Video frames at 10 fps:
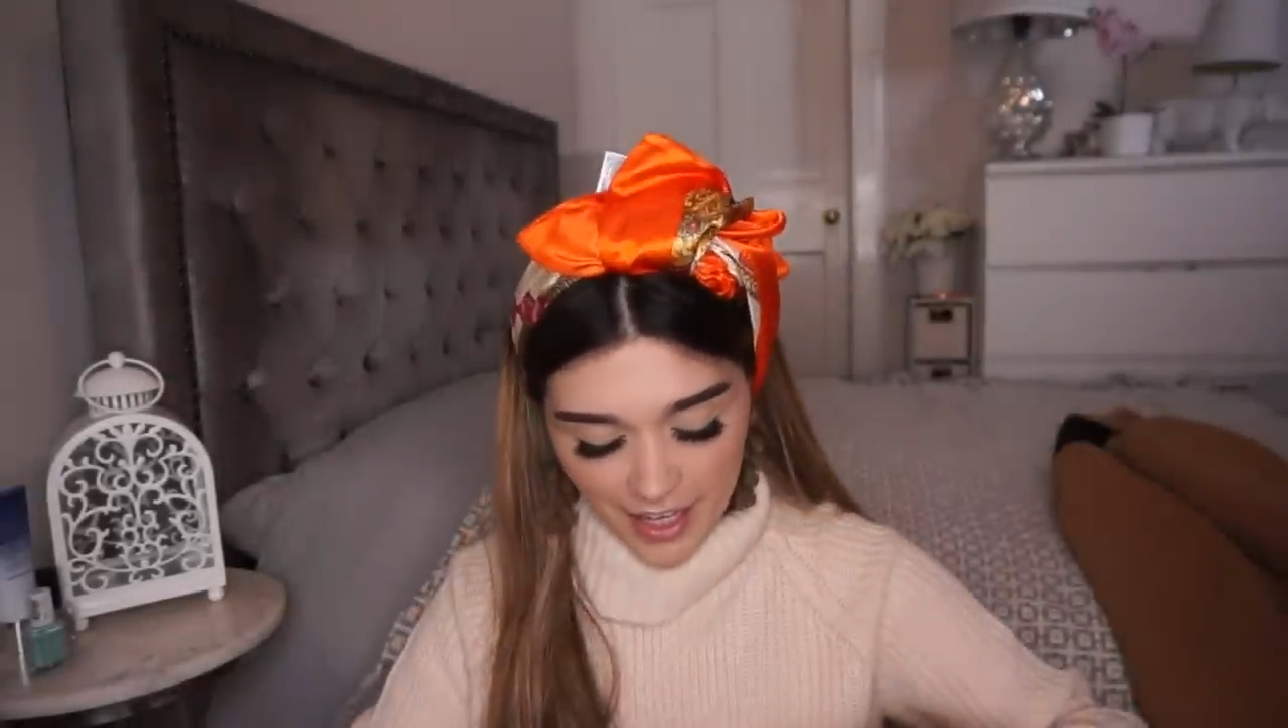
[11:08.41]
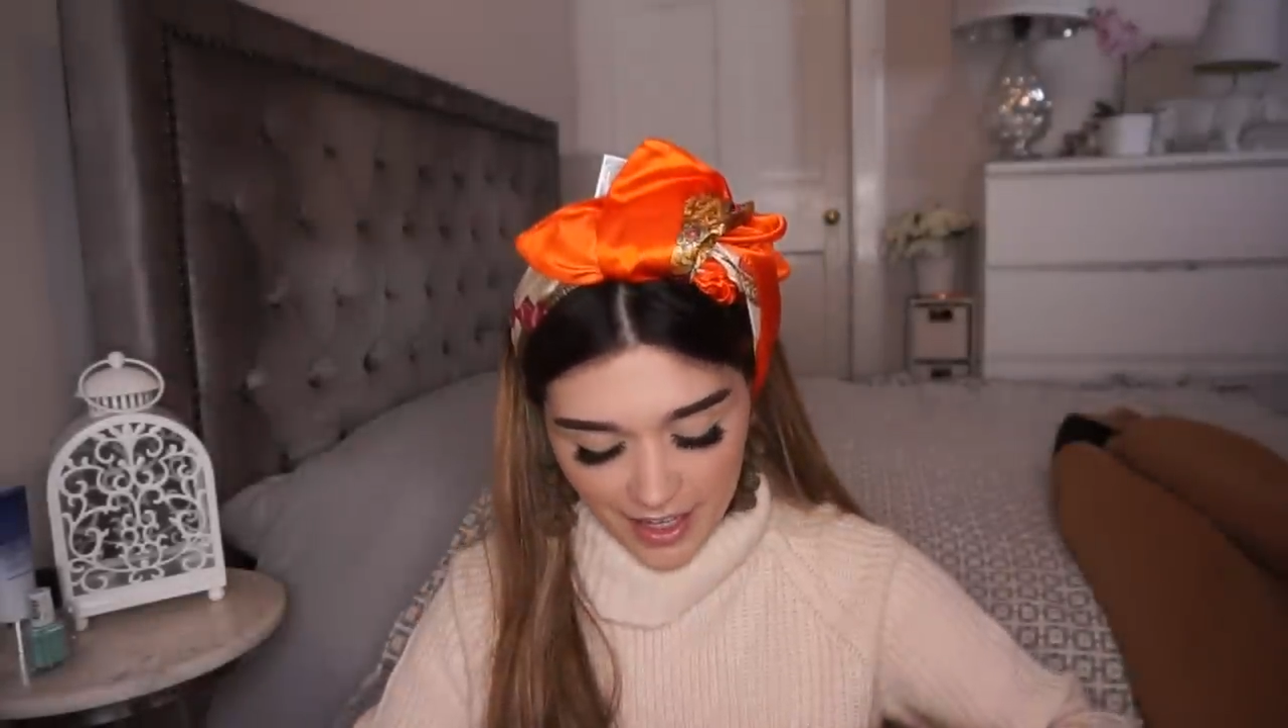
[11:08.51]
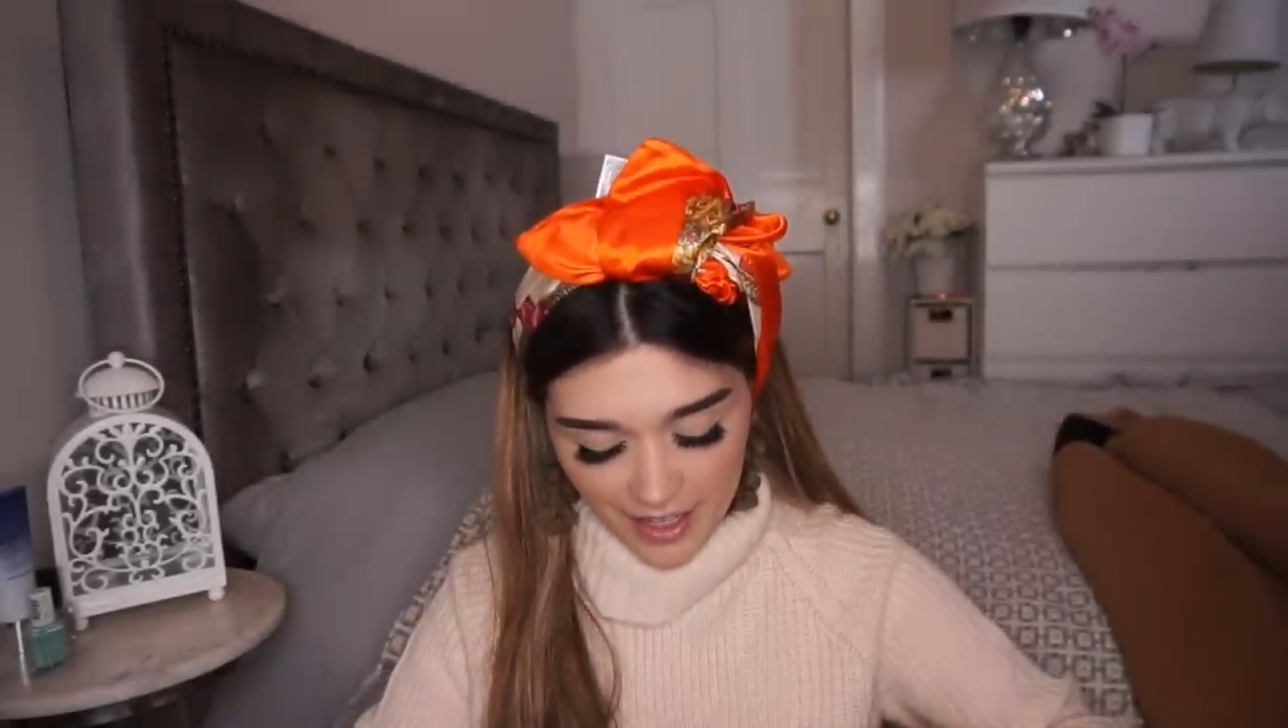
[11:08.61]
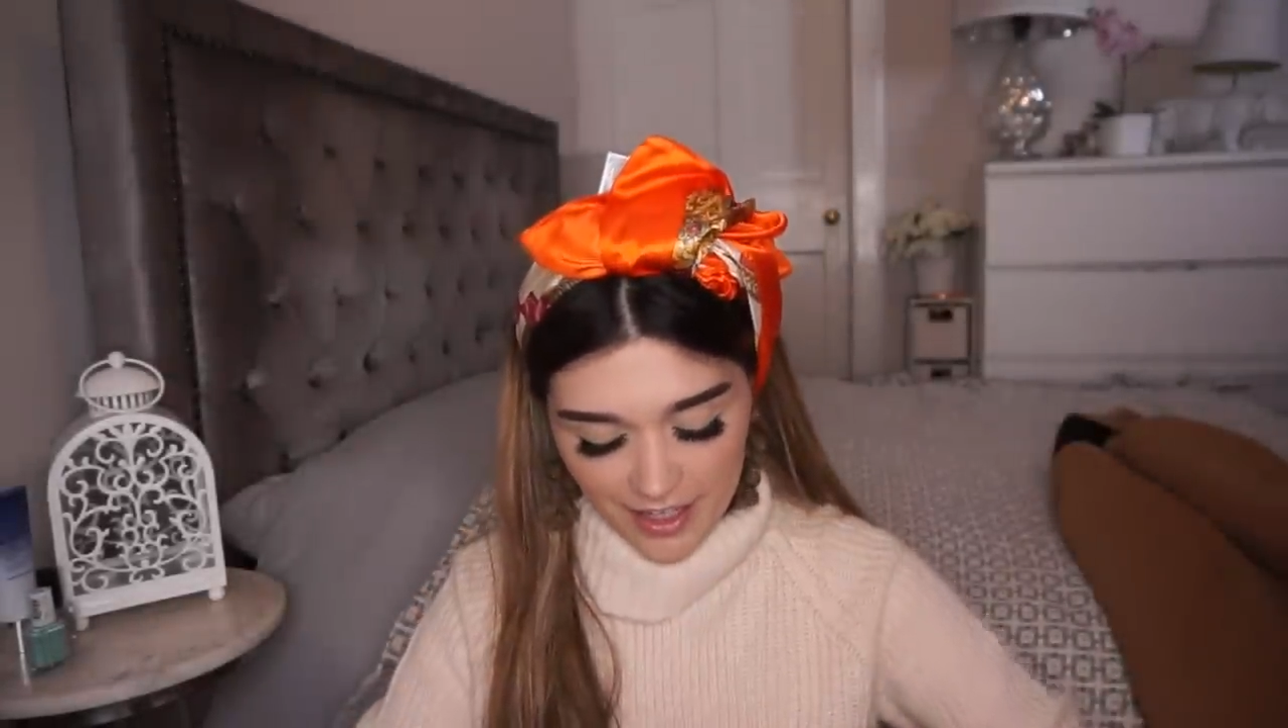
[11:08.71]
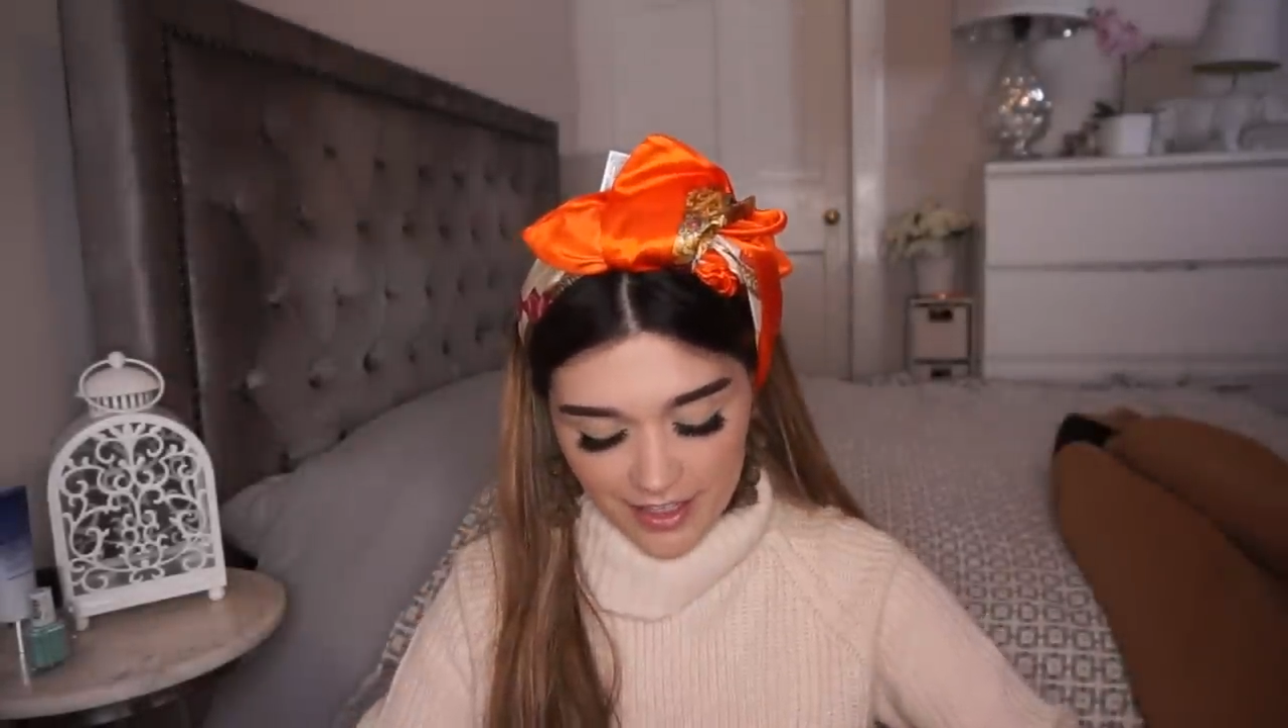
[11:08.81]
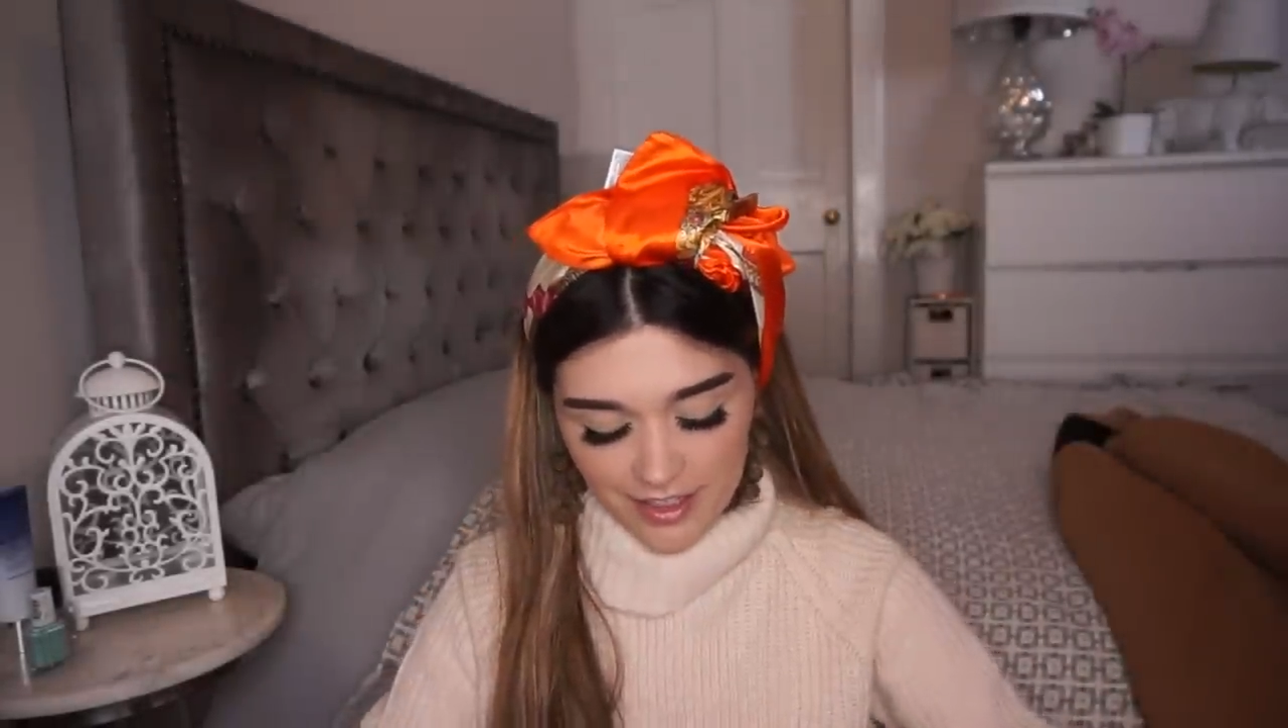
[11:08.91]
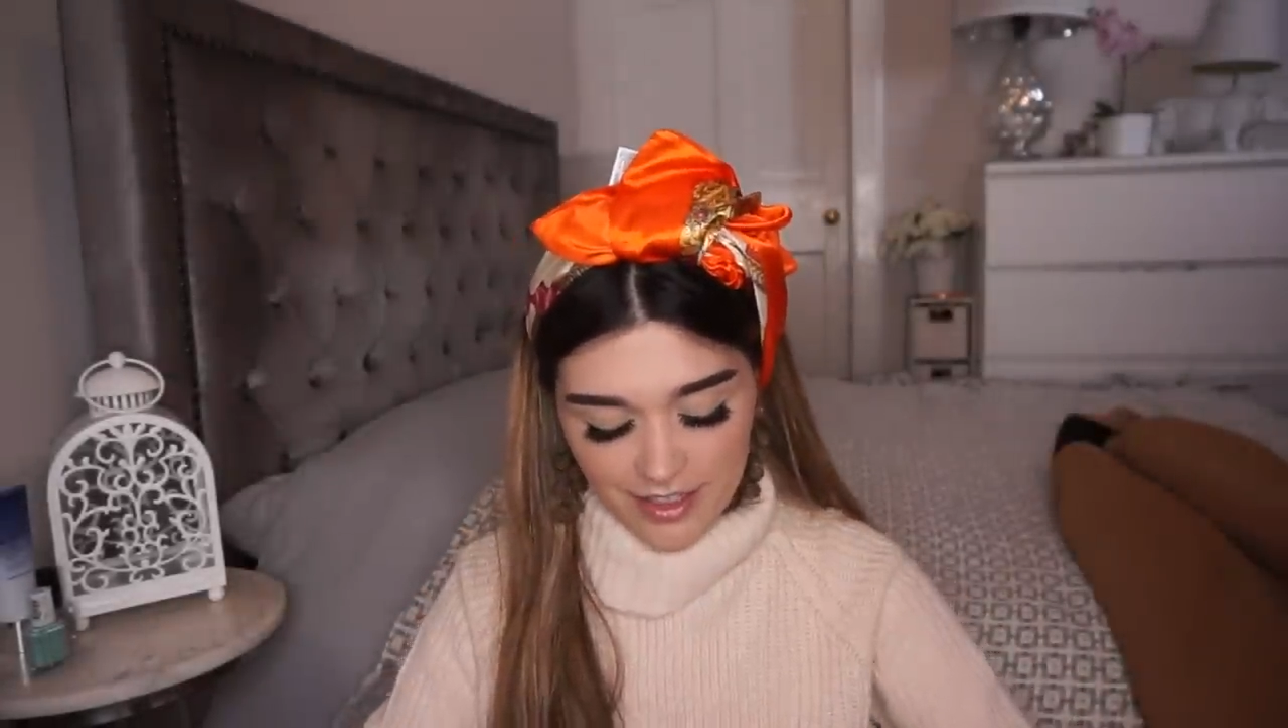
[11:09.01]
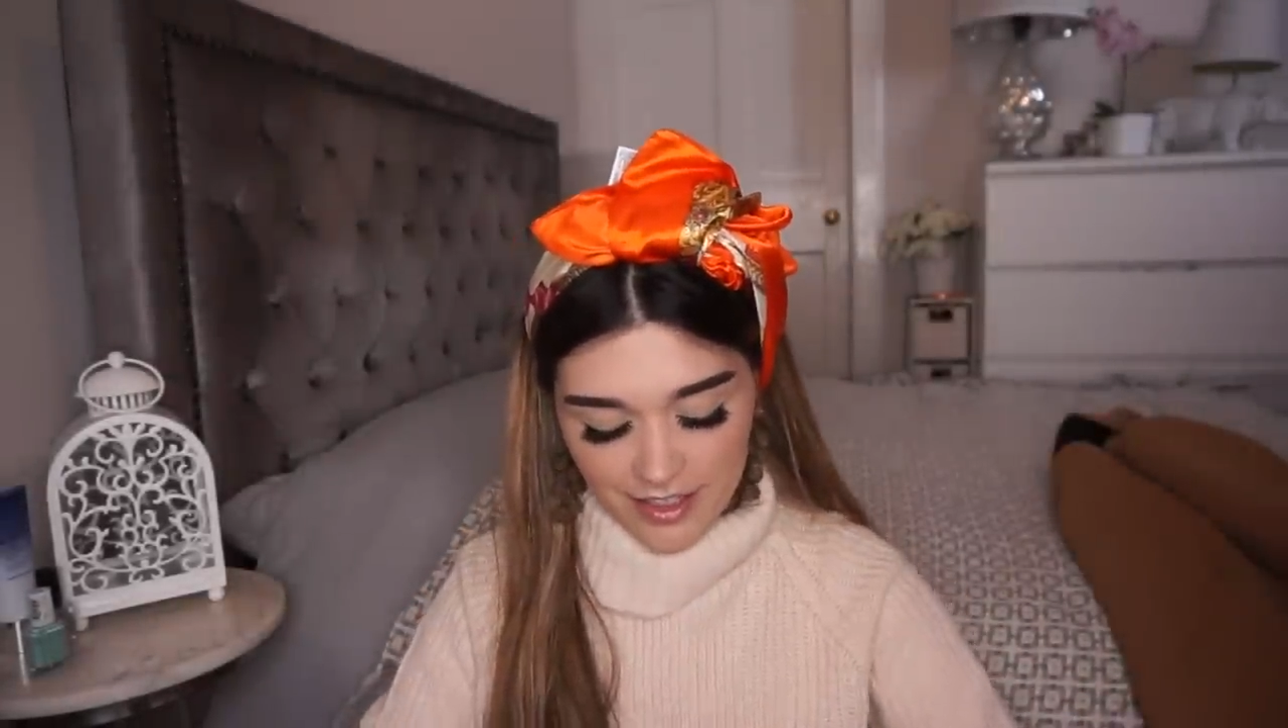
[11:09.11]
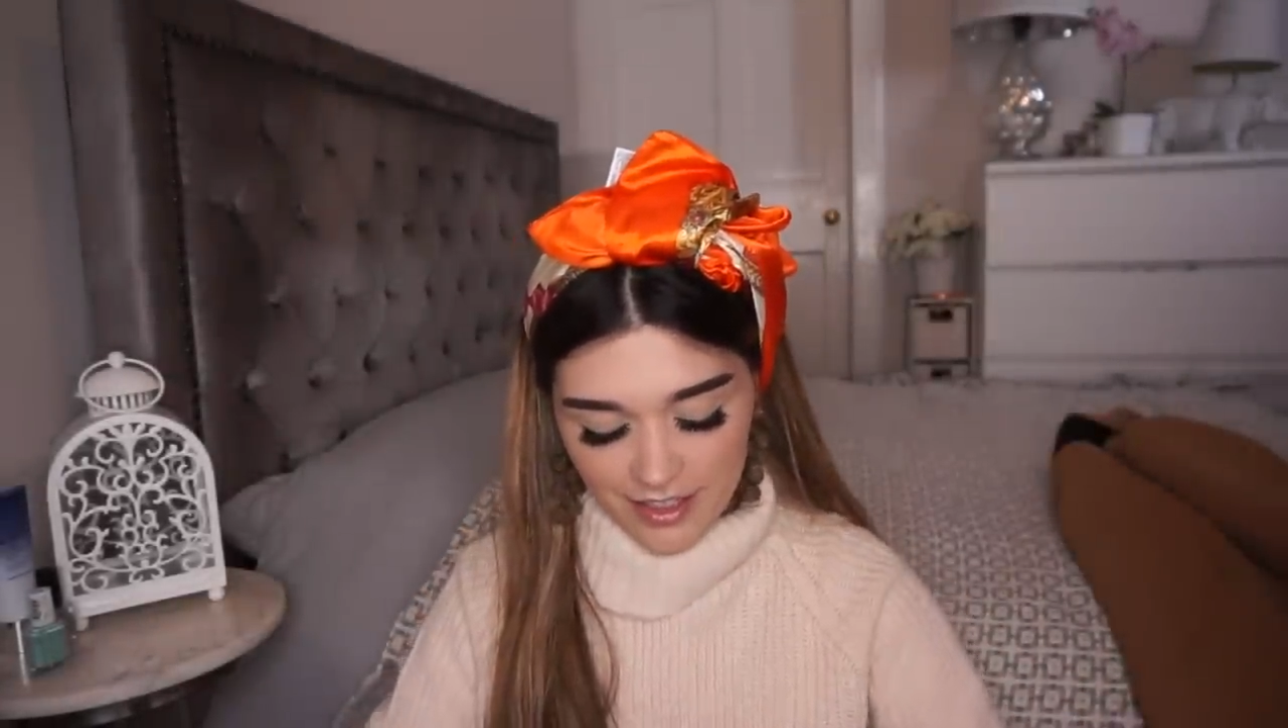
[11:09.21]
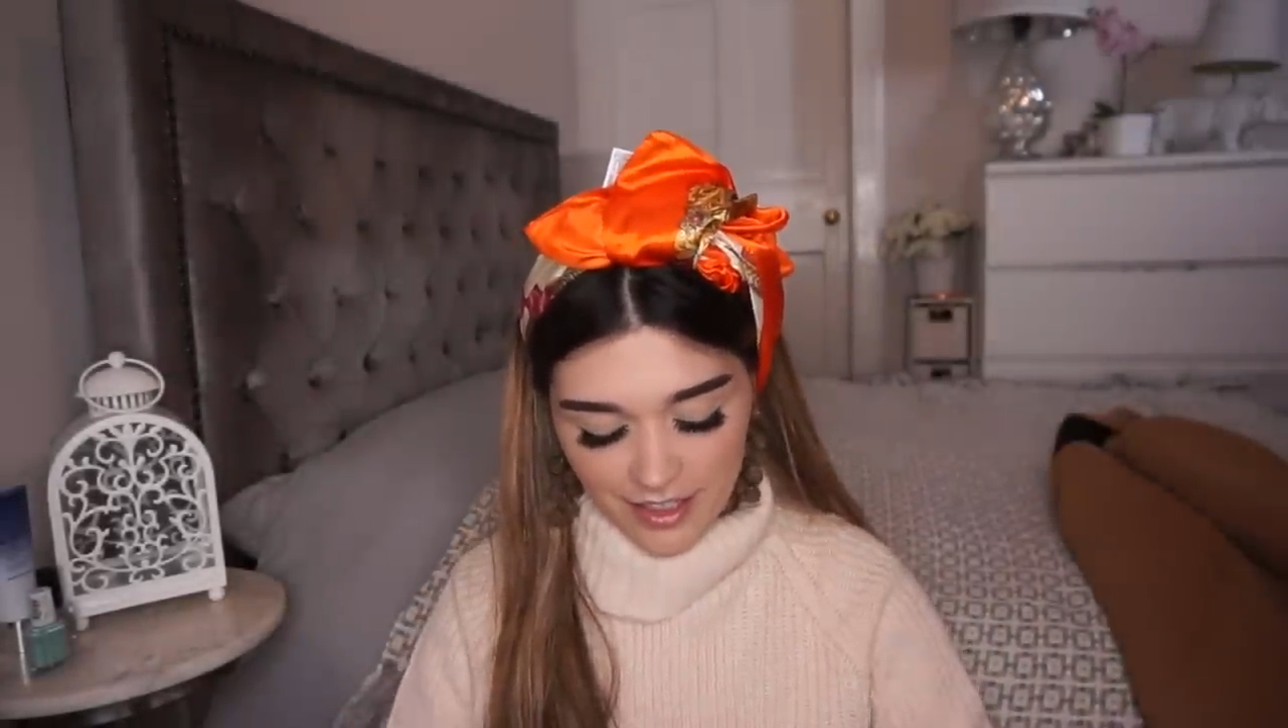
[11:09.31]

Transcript: And